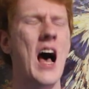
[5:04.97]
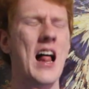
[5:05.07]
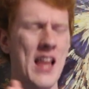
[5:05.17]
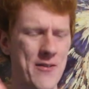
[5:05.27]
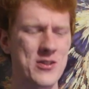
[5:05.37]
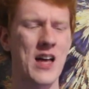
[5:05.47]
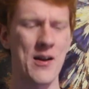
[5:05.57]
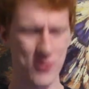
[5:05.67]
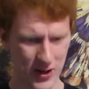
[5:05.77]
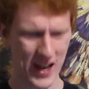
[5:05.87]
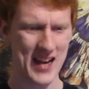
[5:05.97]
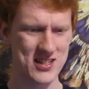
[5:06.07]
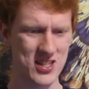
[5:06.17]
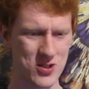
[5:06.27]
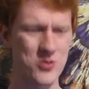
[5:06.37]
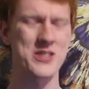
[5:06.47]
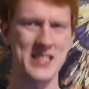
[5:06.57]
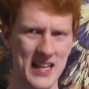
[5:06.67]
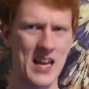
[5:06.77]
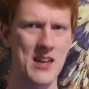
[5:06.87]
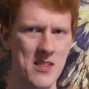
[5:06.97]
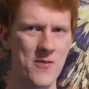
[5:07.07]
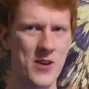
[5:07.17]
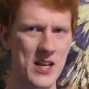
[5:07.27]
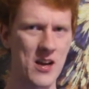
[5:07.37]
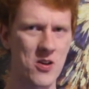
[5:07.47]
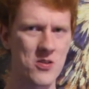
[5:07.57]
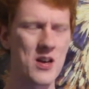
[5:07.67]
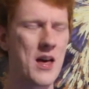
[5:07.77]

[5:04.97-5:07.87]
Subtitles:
I'll have a live reaction towards the end of the video,